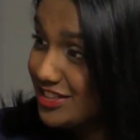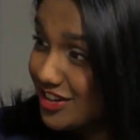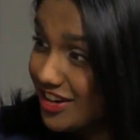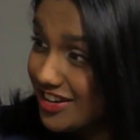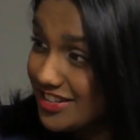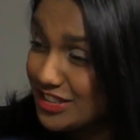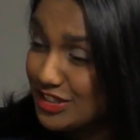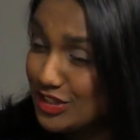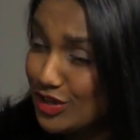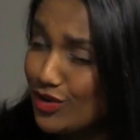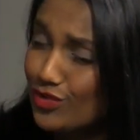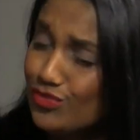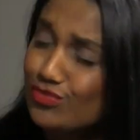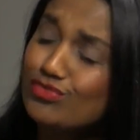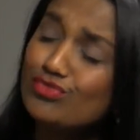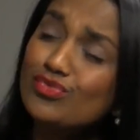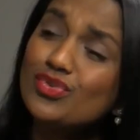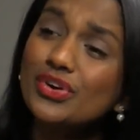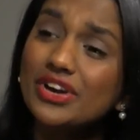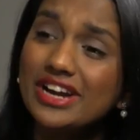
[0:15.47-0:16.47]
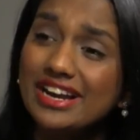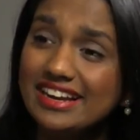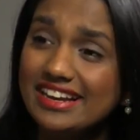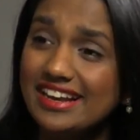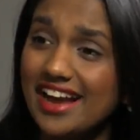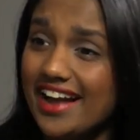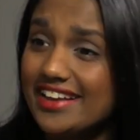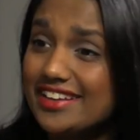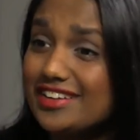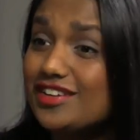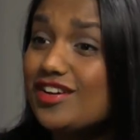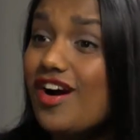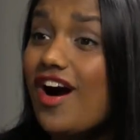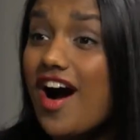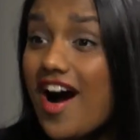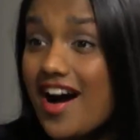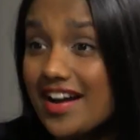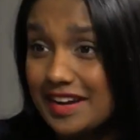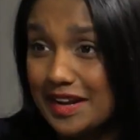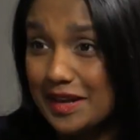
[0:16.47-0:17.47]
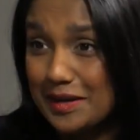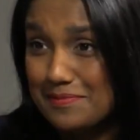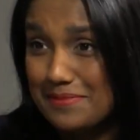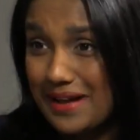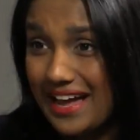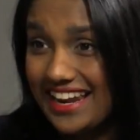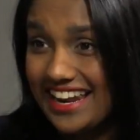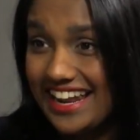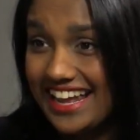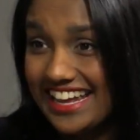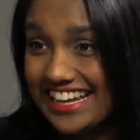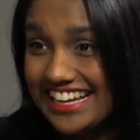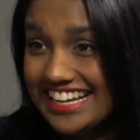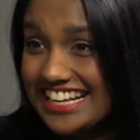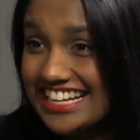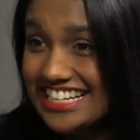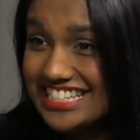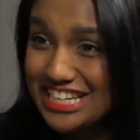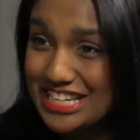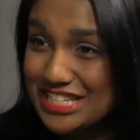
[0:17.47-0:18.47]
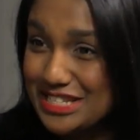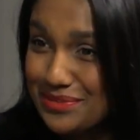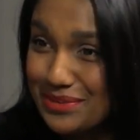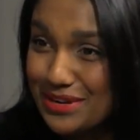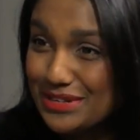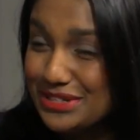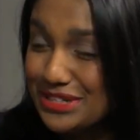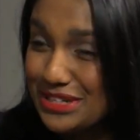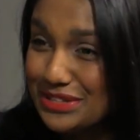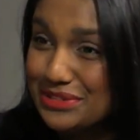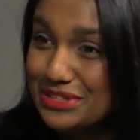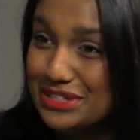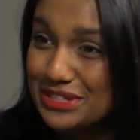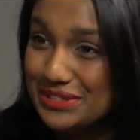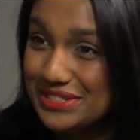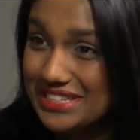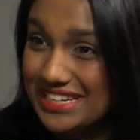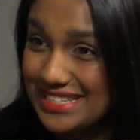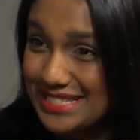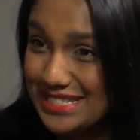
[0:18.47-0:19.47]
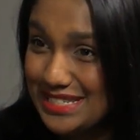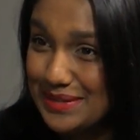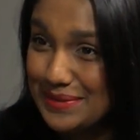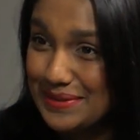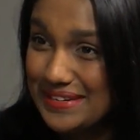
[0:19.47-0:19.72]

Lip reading: dancing a really iconic ballet. Jessie, won't you introduce us to